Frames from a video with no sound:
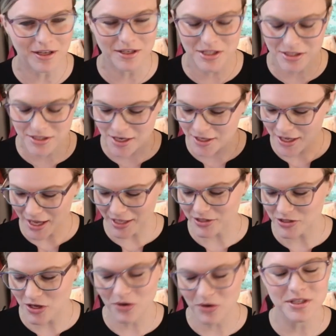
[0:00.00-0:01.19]
I just had
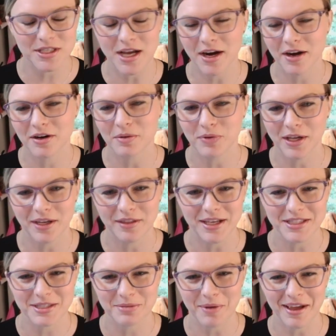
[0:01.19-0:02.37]
no desire to play in that
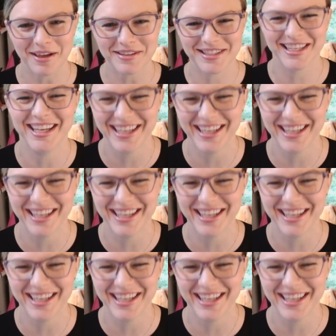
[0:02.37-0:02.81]
space.